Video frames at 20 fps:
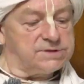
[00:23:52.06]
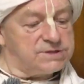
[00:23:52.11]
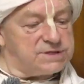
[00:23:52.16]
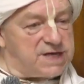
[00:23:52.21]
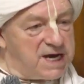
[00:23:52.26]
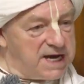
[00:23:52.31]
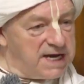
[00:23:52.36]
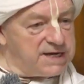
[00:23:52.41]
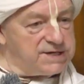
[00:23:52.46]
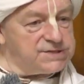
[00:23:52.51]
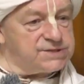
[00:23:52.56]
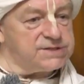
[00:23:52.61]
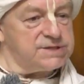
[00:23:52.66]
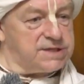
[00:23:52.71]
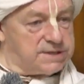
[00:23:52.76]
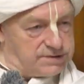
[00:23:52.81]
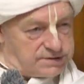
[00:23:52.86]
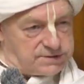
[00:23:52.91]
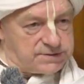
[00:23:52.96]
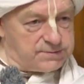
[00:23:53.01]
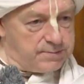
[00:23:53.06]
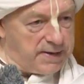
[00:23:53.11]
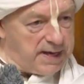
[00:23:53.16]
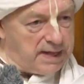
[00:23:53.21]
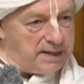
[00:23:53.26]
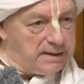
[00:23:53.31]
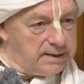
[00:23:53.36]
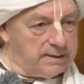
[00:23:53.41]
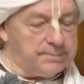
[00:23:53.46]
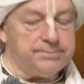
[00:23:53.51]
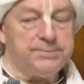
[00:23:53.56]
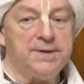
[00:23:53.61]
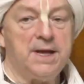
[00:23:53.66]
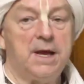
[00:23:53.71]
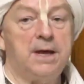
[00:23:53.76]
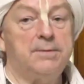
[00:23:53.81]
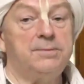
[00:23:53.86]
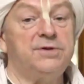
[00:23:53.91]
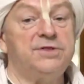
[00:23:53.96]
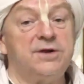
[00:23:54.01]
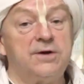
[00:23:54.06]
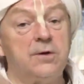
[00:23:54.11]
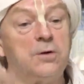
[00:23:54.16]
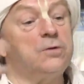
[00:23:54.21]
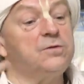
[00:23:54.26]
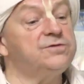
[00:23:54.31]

taste and smell. But there are